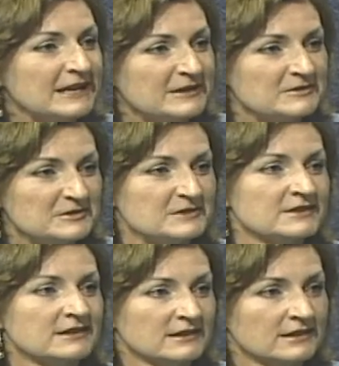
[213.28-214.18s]
Yeah,
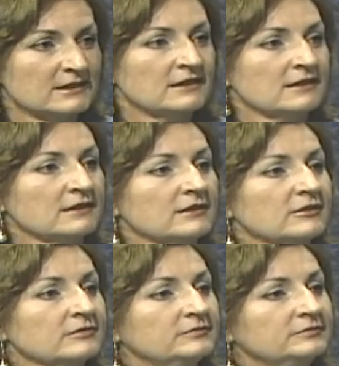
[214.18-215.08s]
they're actually
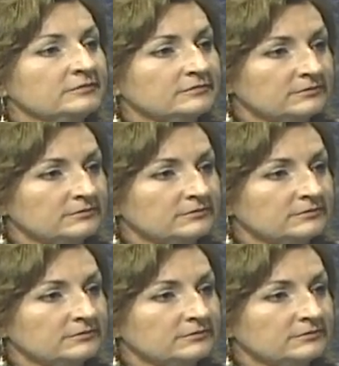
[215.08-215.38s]
called alternate